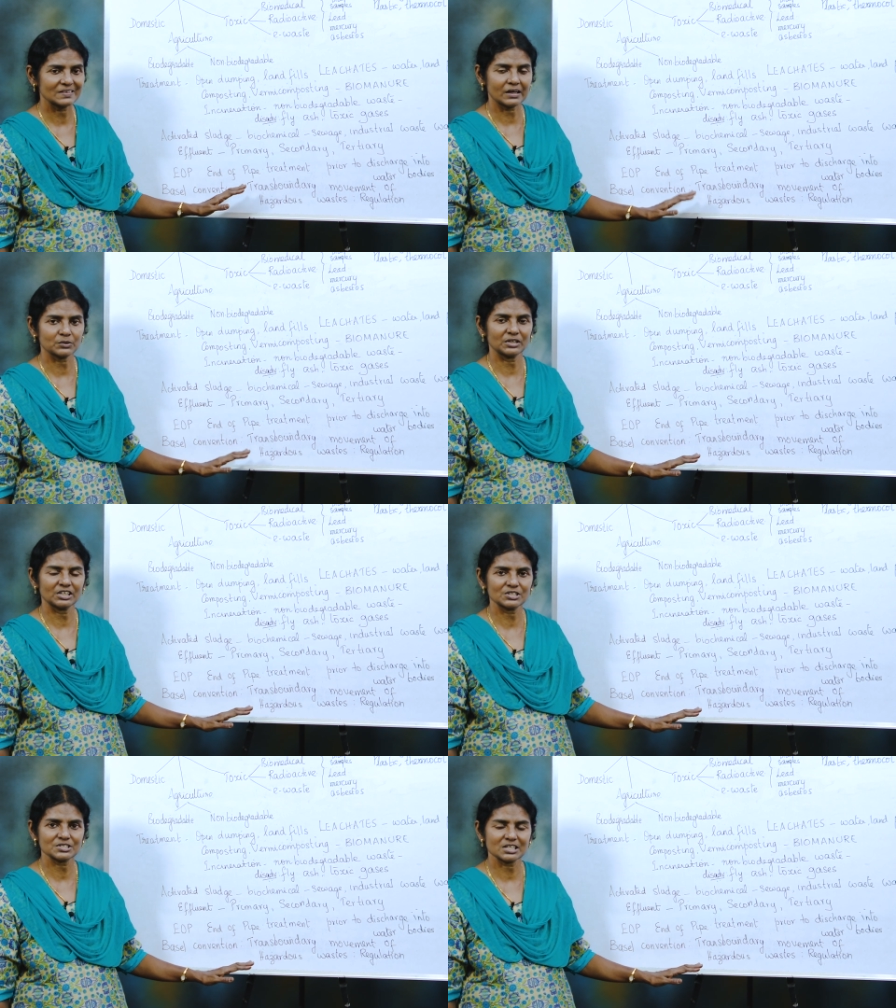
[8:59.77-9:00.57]
that we
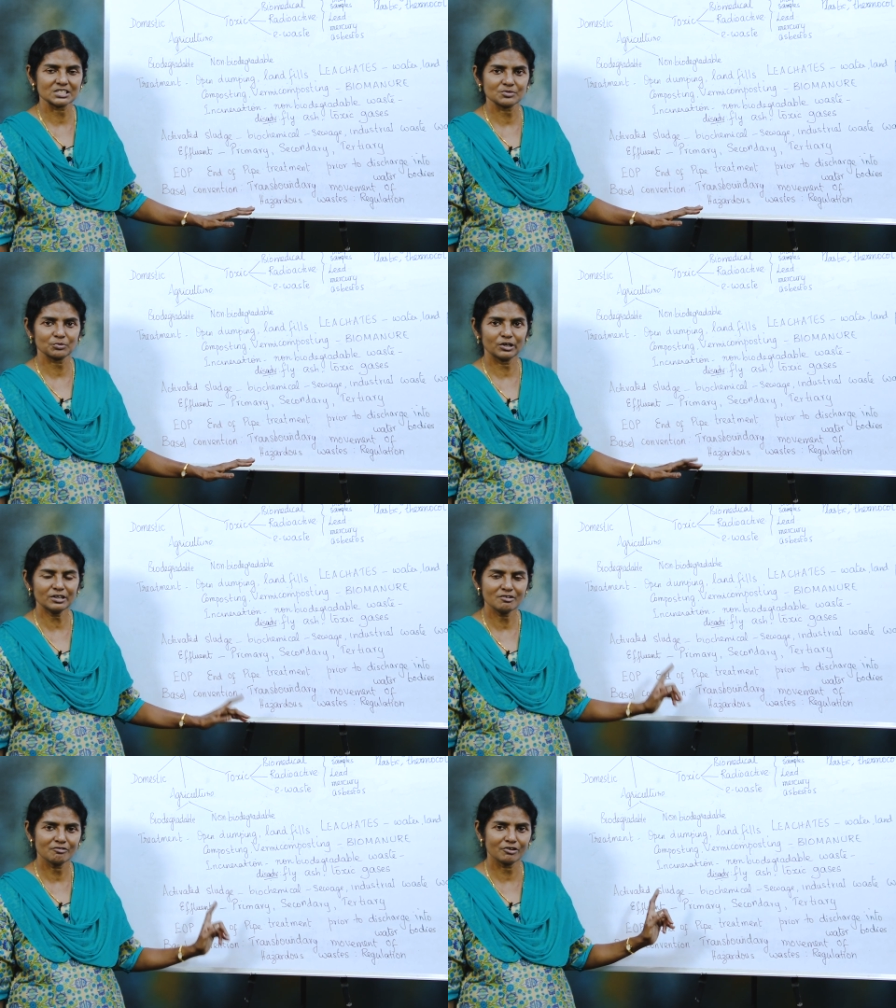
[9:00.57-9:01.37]
need to touch
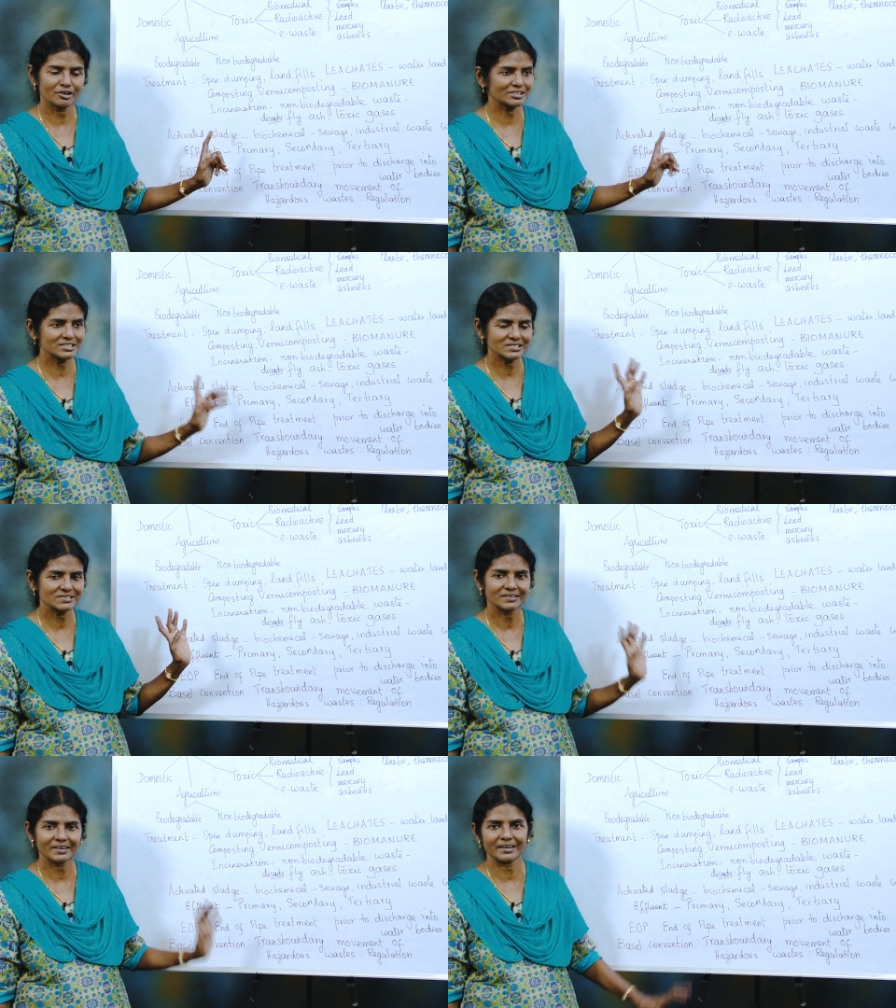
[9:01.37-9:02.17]
upon for this
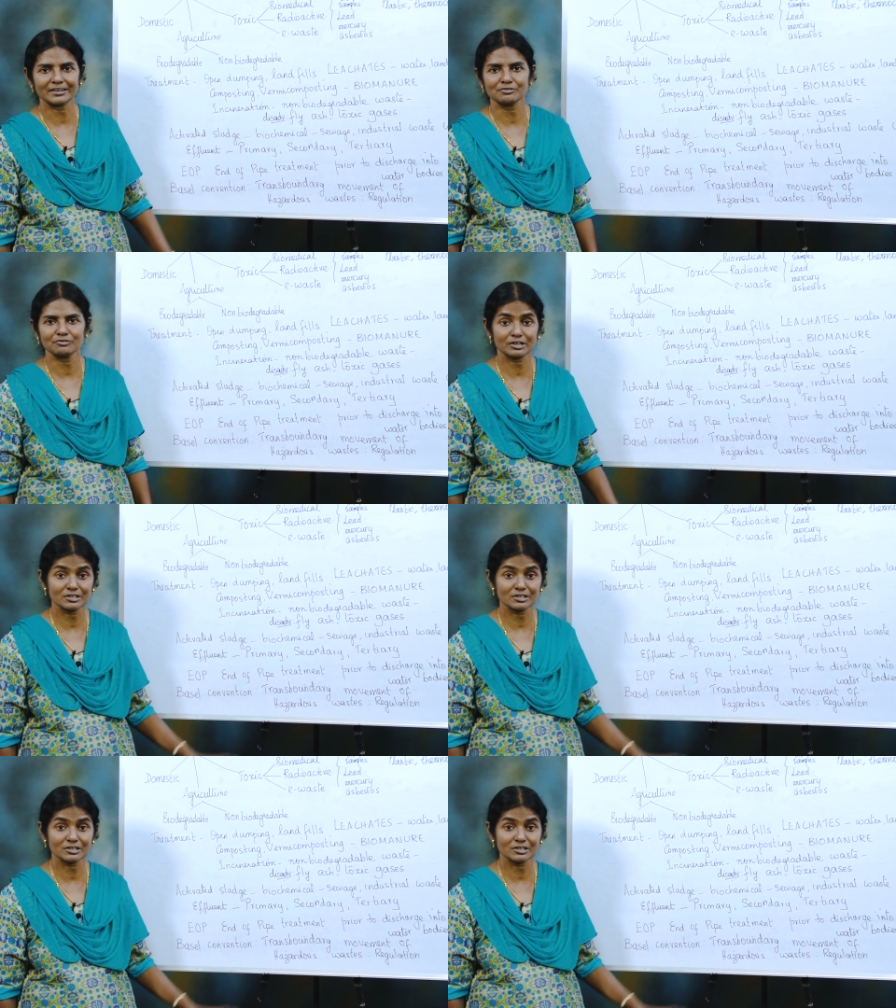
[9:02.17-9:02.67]
caring for